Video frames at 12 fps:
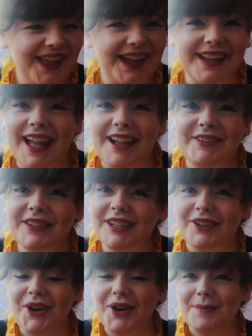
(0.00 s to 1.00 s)
I can't really
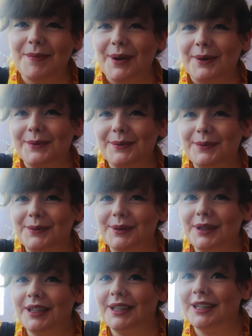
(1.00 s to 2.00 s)
talk about
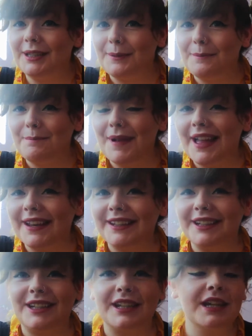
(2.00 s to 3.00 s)
men
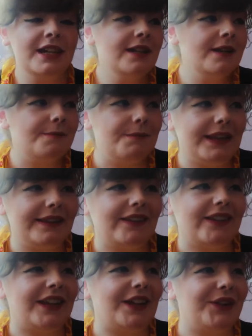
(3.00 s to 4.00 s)
and
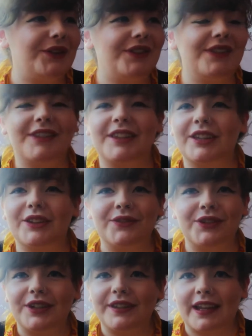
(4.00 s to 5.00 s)
mental health and things
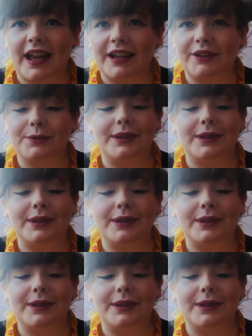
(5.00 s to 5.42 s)
firsthand.